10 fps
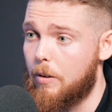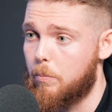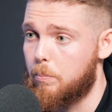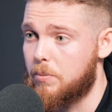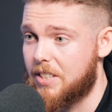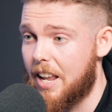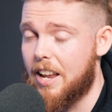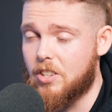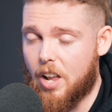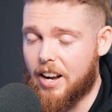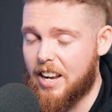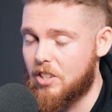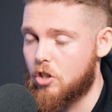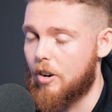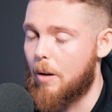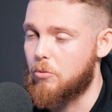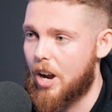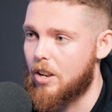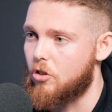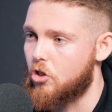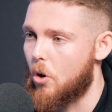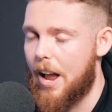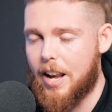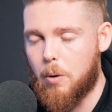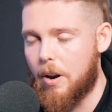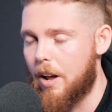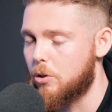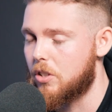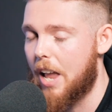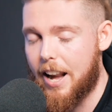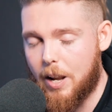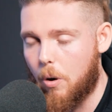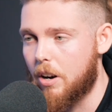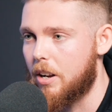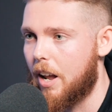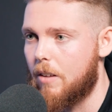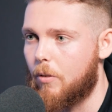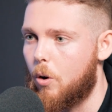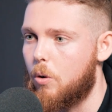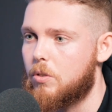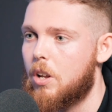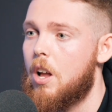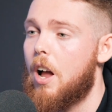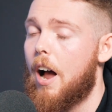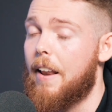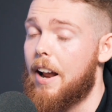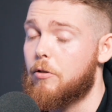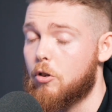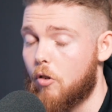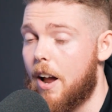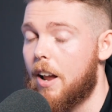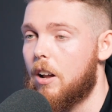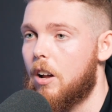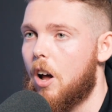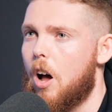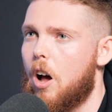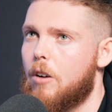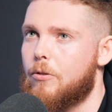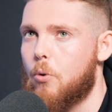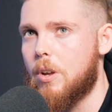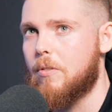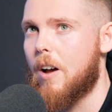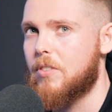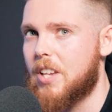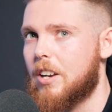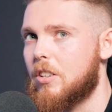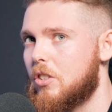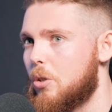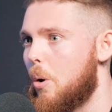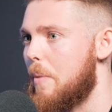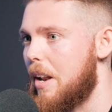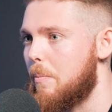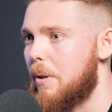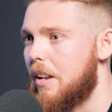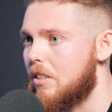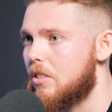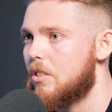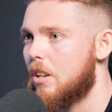And we set it as like an Instagram challenge. So anyone can get involved, and they have to write 45-second to a minute piece.